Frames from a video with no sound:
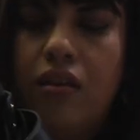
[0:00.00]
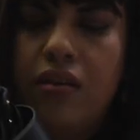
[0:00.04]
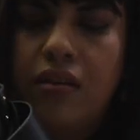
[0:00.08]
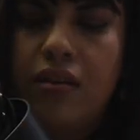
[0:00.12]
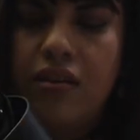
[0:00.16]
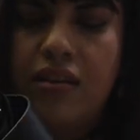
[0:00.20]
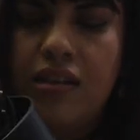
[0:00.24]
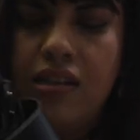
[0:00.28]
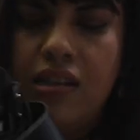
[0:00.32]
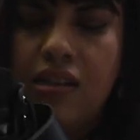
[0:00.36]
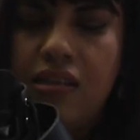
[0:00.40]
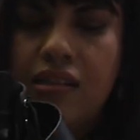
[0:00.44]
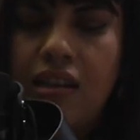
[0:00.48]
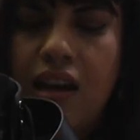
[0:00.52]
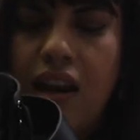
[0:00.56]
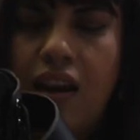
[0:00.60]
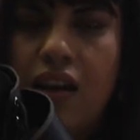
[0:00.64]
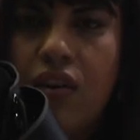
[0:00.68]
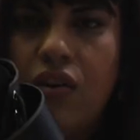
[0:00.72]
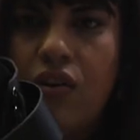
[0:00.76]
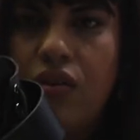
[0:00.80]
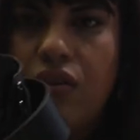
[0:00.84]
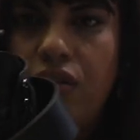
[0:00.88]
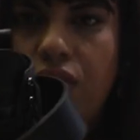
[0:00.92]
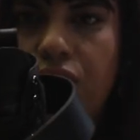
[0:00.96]
the
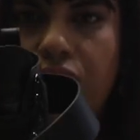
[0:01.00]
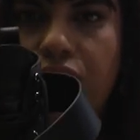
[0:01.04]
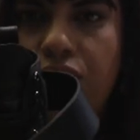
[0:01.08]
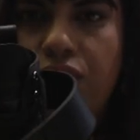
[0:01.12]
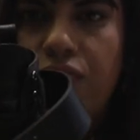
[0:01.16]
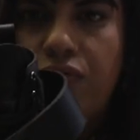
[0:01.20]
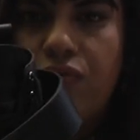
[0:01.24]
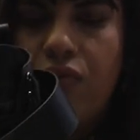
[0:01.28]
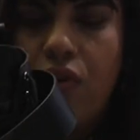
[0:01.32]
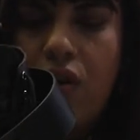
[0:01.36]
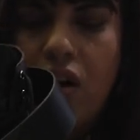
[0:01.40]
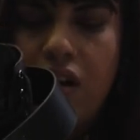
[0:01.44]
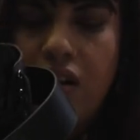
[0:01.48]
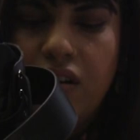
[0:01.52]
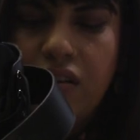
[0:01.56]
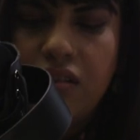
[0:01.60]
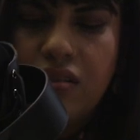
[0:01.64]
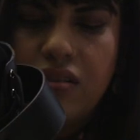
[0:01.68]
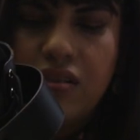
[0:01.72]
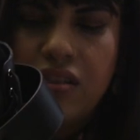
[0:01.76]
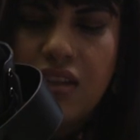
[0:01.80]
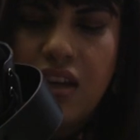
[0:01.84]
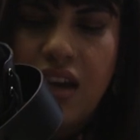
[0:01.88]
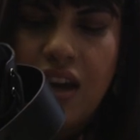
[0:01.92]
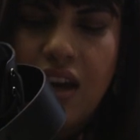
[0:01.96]
detailing on the
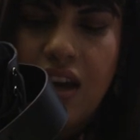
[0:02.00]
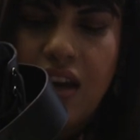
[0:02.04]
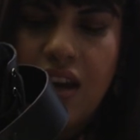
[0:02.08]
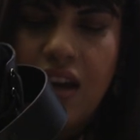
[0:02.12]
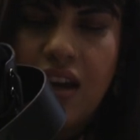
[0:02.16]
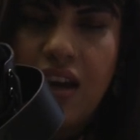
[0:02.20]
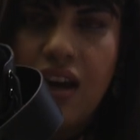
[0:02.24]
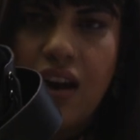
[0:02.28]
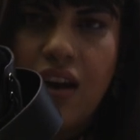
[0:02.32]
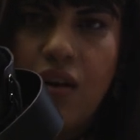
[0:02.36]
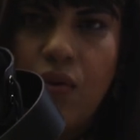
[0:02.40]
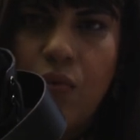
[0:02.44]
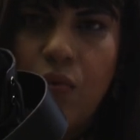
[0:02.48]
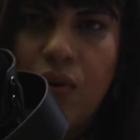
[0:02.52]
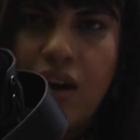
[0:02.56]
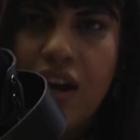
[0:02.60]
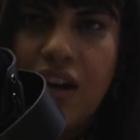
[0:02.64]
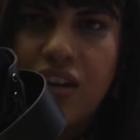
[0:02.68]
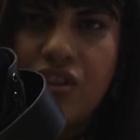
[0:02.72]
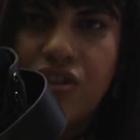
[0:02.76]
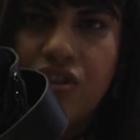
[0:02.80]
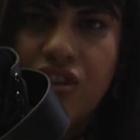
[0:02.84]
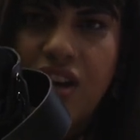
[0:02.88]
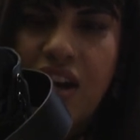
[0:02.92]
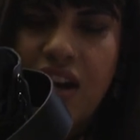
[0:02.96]
front here,
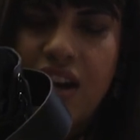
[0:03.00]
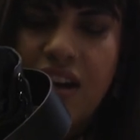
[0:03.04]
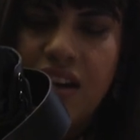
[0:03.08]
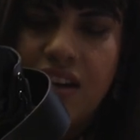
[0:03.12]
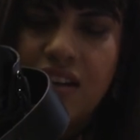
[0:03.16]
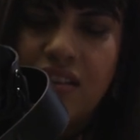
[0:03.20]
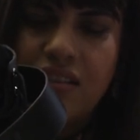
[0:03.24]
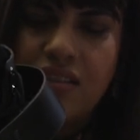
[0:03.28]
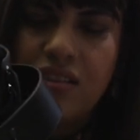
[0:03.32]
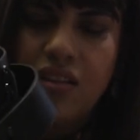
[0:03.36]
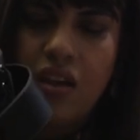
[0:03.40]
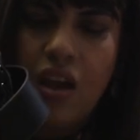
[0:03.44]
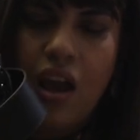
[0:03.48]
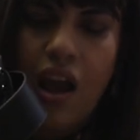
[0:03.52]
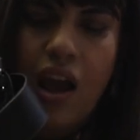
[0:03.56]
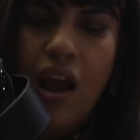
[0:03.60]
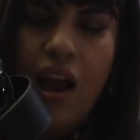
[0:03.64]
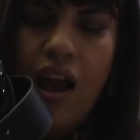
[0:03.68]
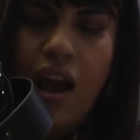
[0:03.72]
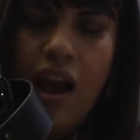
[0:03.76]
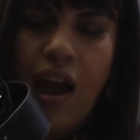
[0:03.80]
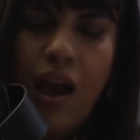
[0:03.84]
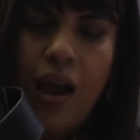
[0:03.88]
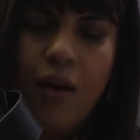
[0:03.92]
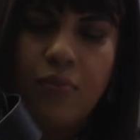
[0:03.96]
which is
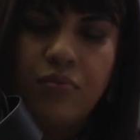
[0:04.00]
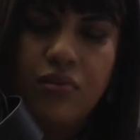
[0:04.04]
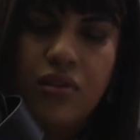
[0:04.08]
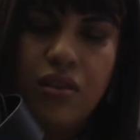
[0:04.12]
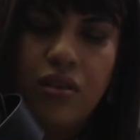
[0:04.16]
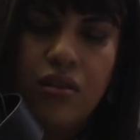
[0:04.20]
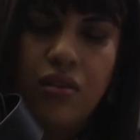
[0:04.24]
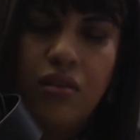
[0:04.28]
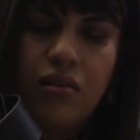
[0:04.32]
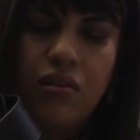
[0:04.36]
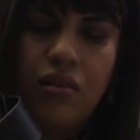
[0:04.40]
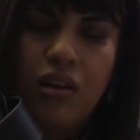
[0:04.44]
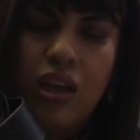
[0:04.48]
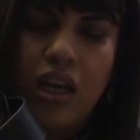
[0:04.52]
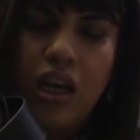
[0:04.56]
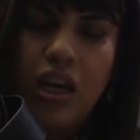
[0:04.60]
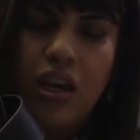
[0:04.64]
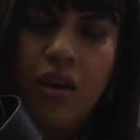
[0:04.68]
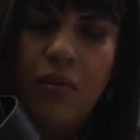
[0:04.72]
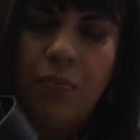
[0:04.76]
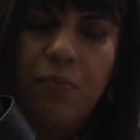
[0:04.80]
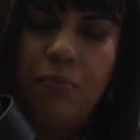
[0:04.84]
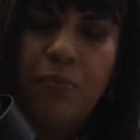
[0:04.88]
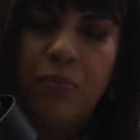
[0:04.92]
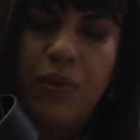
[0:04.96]

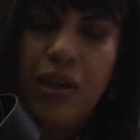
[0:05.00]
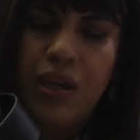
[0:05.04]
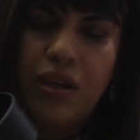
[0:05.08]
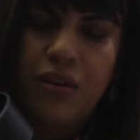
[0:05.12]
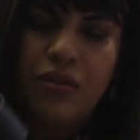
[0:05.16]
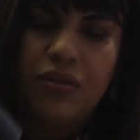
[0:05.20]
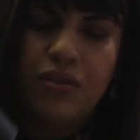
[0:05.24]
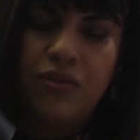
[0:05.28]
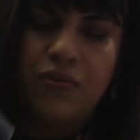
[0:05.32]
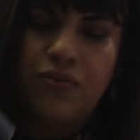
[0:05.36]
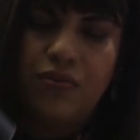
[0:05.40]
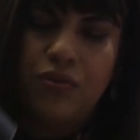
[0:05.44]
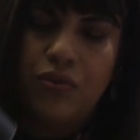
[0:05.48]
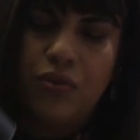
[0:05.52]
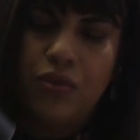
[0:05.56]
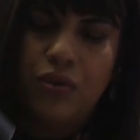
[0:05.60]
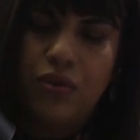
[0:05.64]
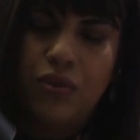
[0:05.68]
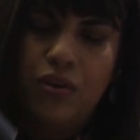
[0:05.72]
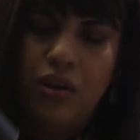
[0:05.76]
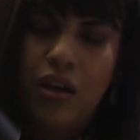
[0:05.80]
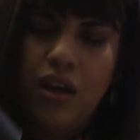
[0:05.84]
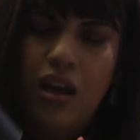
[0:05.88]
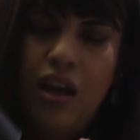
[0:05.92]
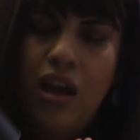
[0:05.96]
absolutely
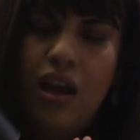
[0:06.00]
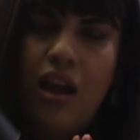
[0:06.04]
beautiful.